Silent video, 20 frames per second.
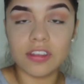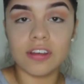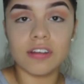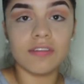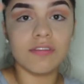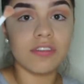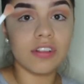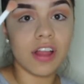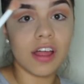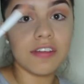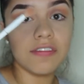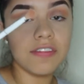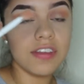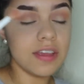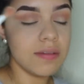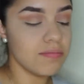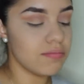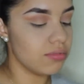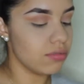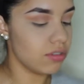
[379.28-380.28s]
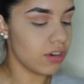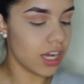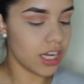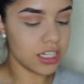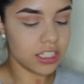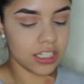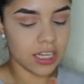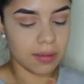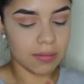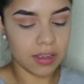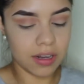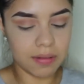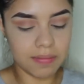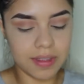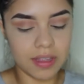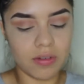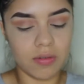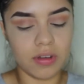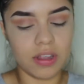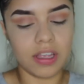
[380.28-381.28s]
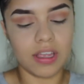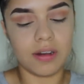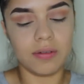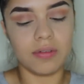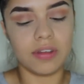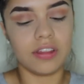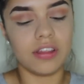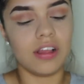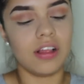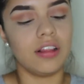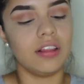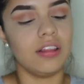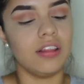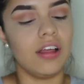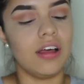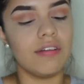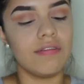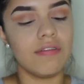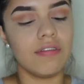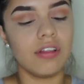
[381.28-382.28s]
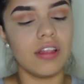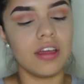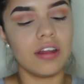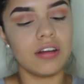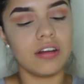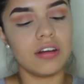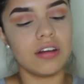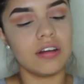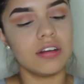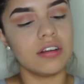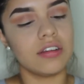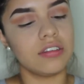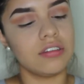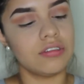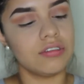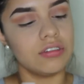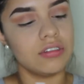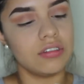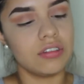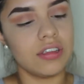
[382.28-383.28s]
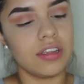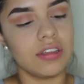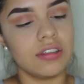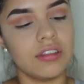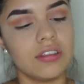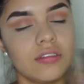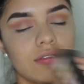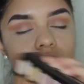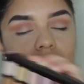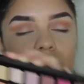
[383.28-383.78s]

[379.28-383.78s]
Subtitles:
the fluffy brush, I'm gonna be going in with a Love Letter. It's just like this